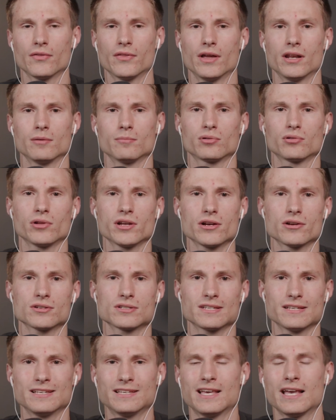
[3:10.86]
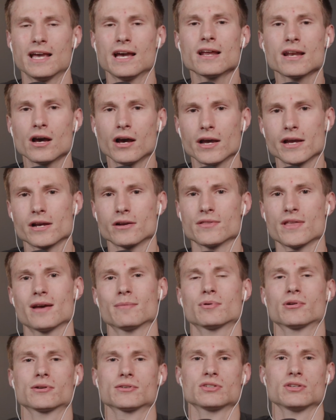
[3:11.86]
then employers can hire
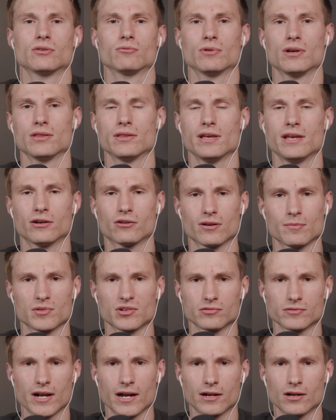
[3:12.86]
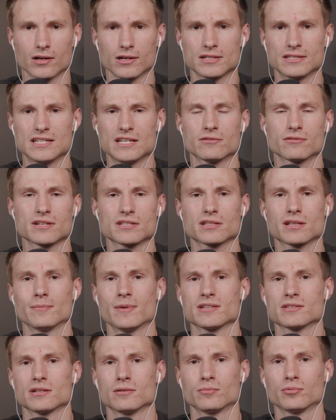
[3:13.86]
that person with a criminal record, de-risk
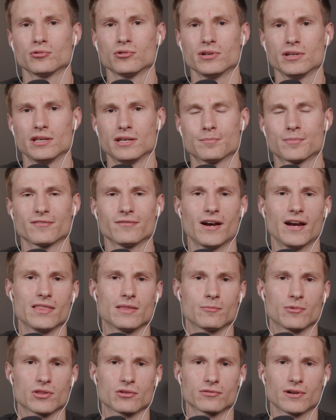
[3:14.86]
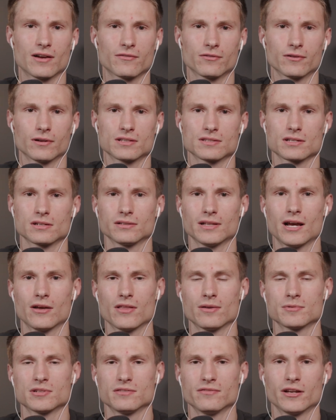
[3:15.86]
them as an employee, provide them with a reference, and allow
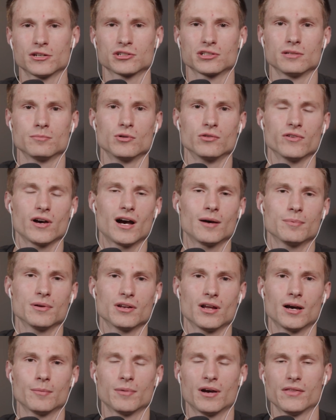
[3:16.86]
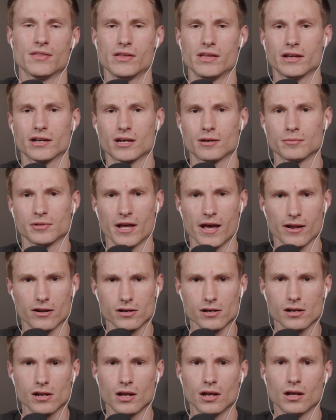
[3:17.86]
them to eventually move up and up on the income
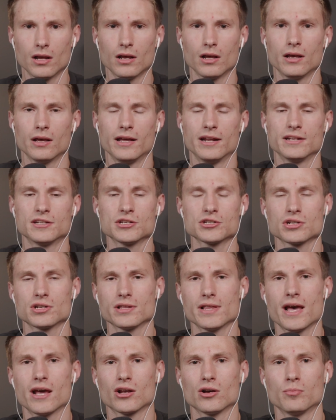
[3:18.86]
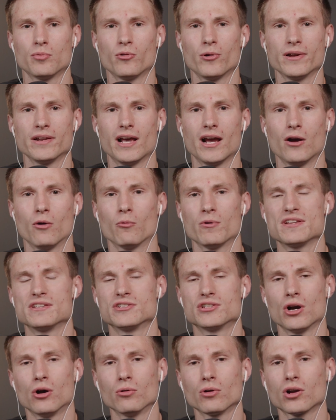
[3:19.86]
ladder. In addition to that, I'll point out we
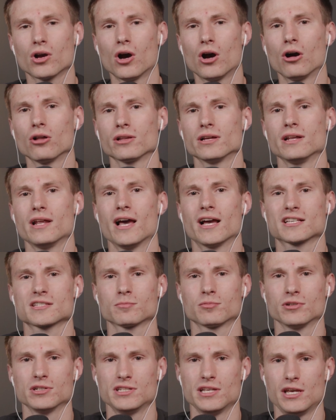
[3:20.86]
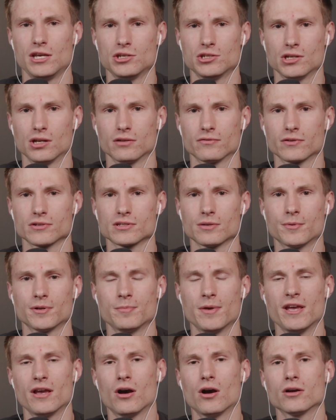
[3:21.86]
don't call it exploitation for
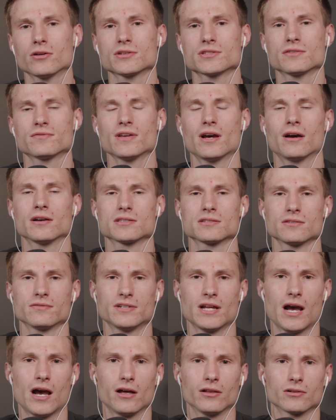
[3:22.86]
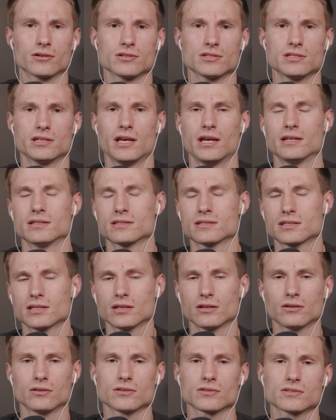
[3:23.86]
someone to pay hundreds of thousands of dollars to gain
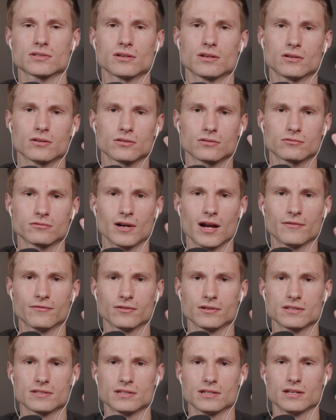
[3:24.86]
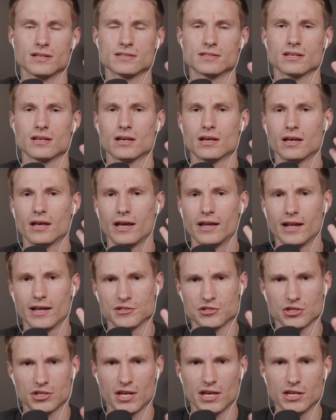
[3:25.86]
skills, references, and
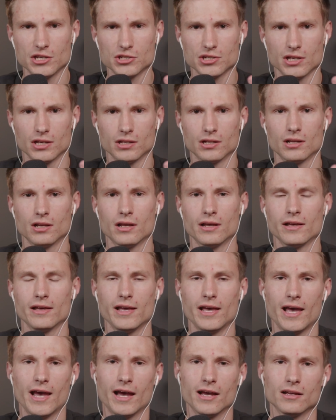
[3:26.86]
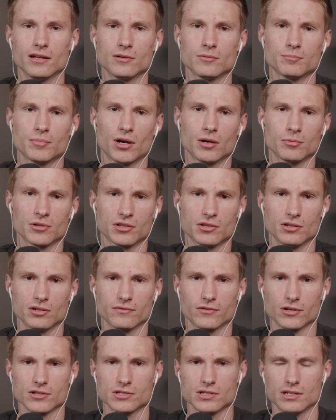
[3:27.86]
education at public
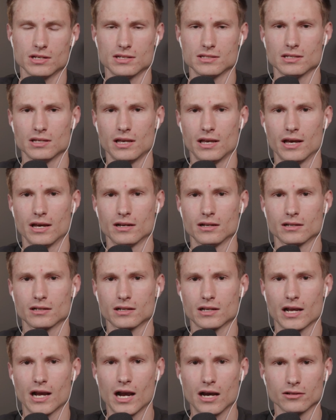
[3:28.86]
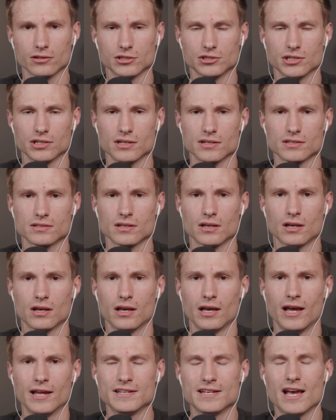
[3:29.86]
universities and colleges.
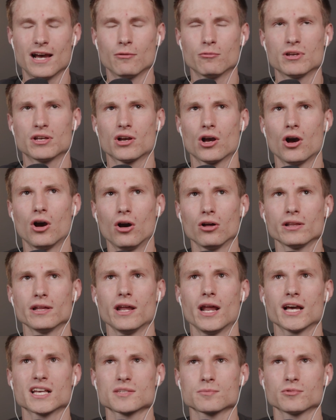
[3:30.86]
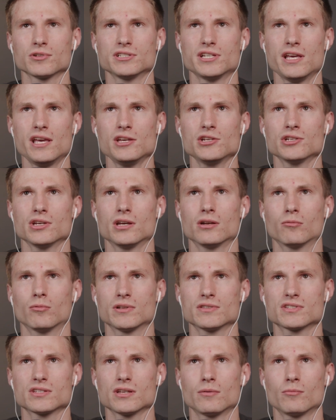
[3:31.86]
And yet we call it exploitation
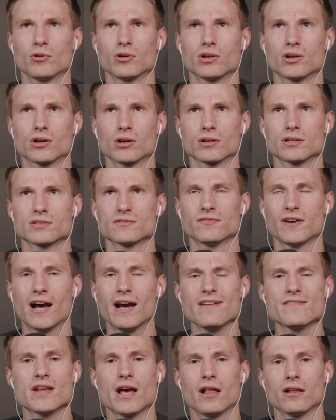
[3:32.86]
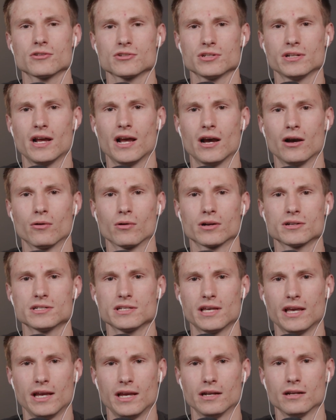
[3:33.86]
when someone earns $5 an hour
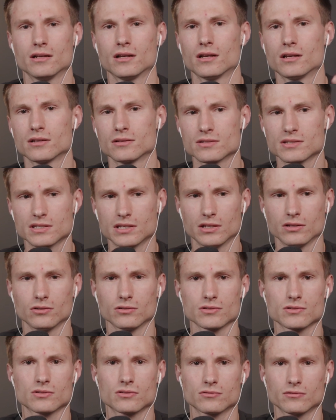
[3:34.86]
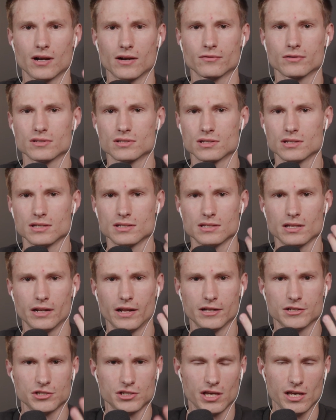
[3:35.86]
to gain skills, references,
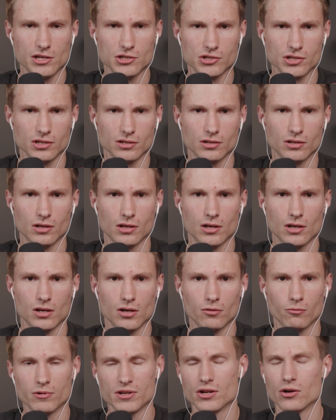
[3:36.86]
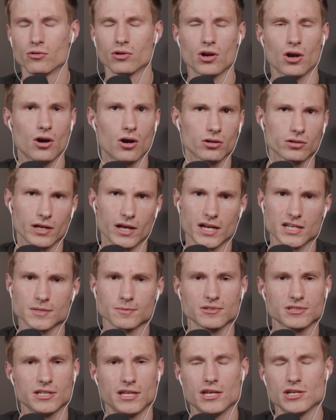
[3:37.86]
and education. We don't call it
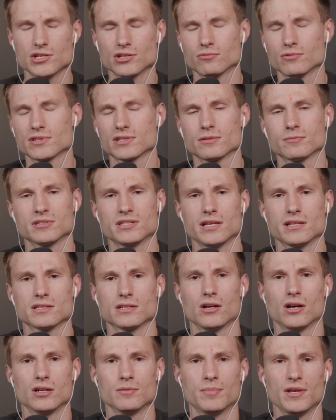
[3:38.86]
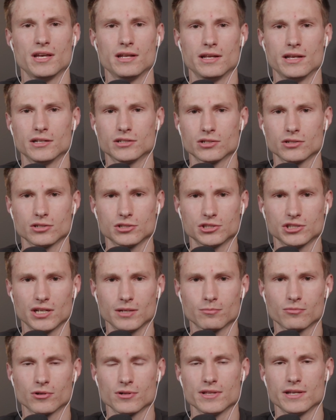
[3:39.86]
exploitation when someone takes an unpaid
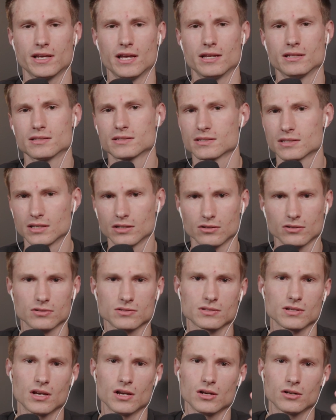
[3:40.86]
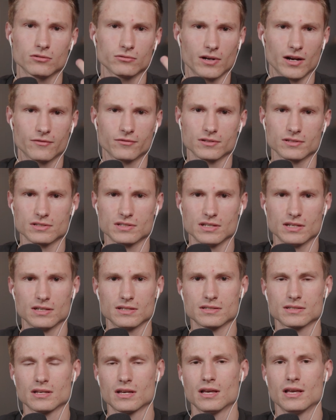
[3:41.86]
internship where they gain skills,
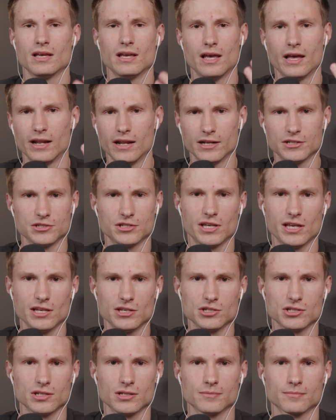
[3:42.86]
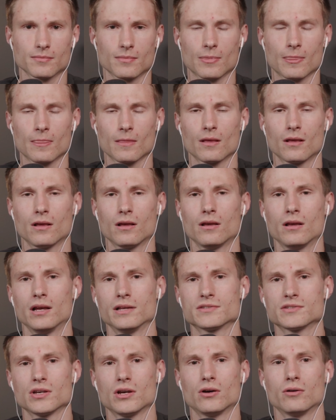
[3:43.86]
references, and education.
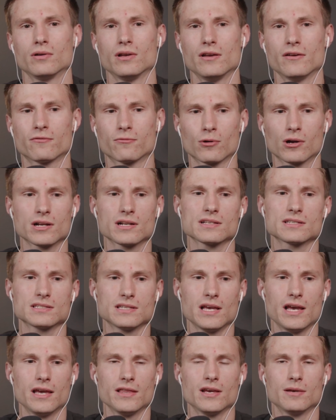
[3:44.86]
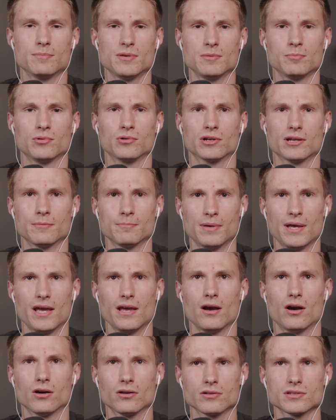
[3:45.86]
And so if we're going to say that people can
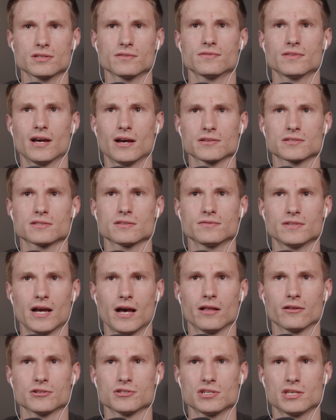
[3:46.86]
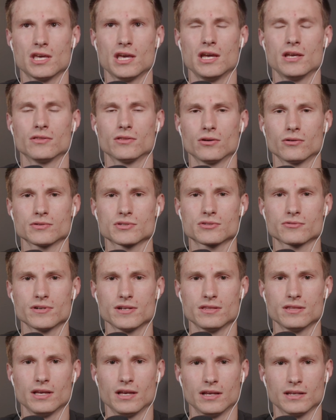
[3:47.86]
pay hundreds of thousands of dollars to gain those
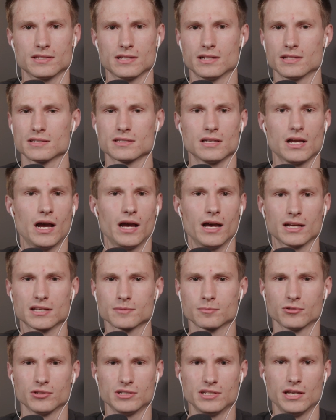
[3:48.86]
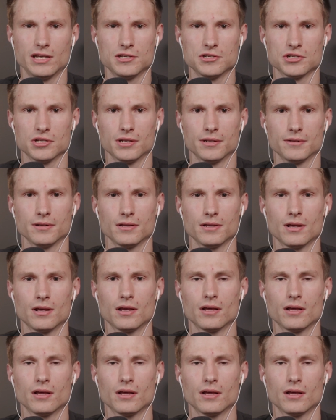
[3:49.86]
three things and it's not exploitation,